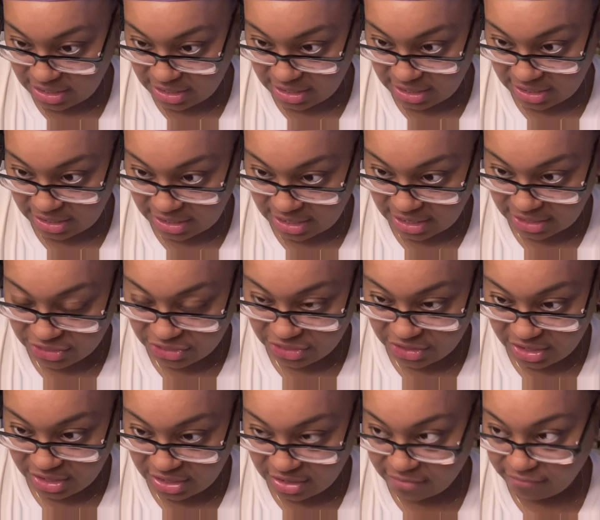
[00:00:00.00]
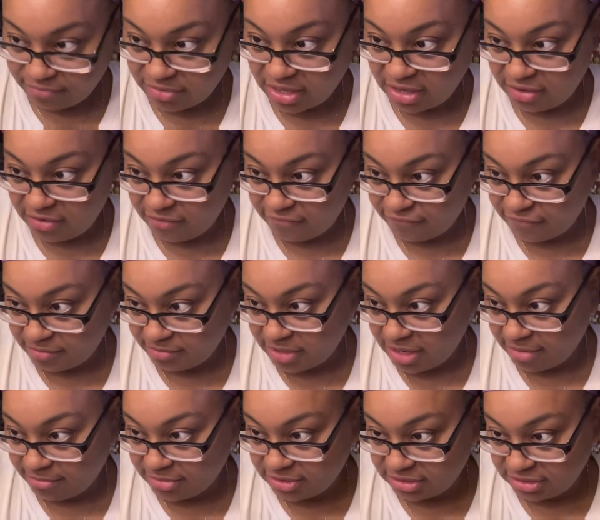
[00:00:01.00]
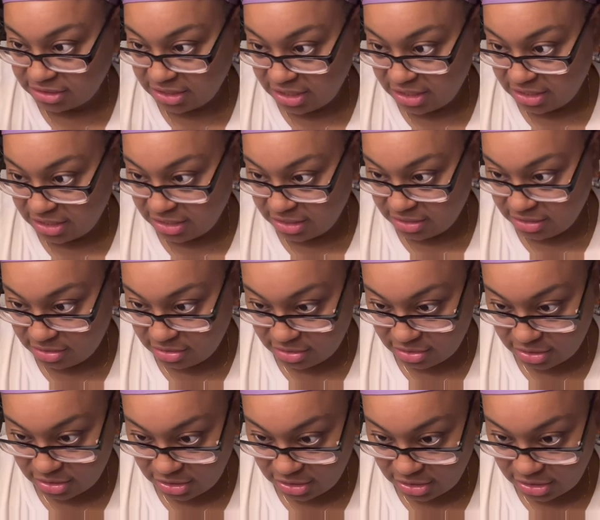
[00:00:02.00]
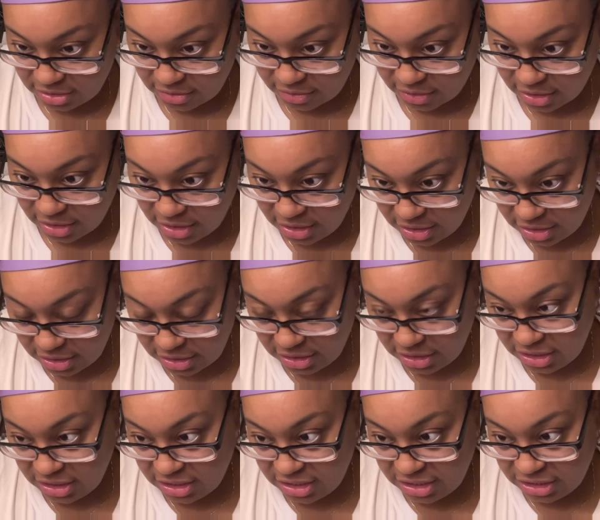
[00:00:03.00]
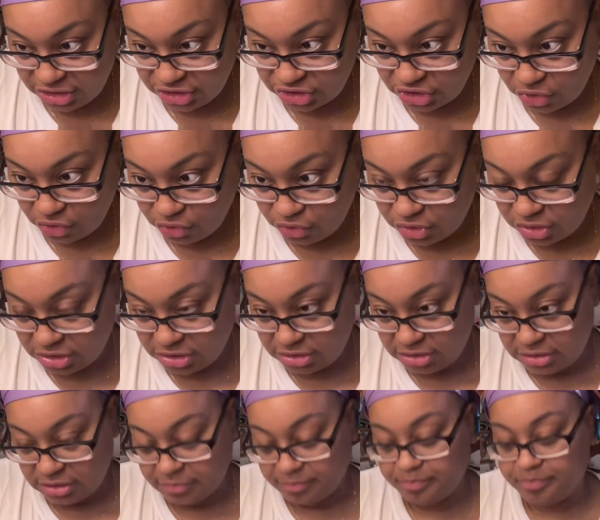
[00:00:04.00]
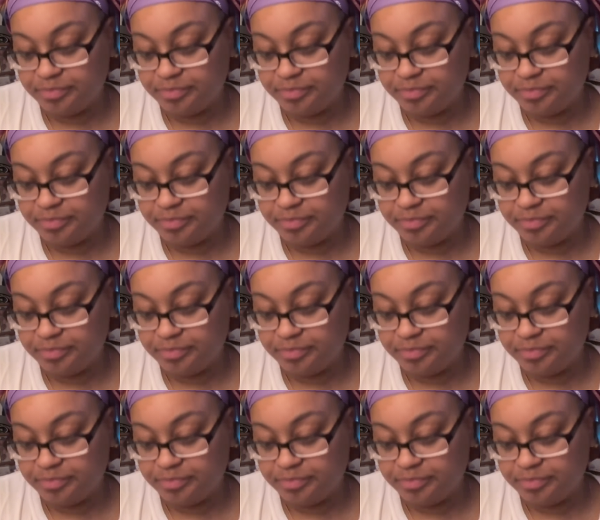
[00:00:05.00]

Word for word: And I think, I'm not, if I'm not mistaken, LeeLee showed us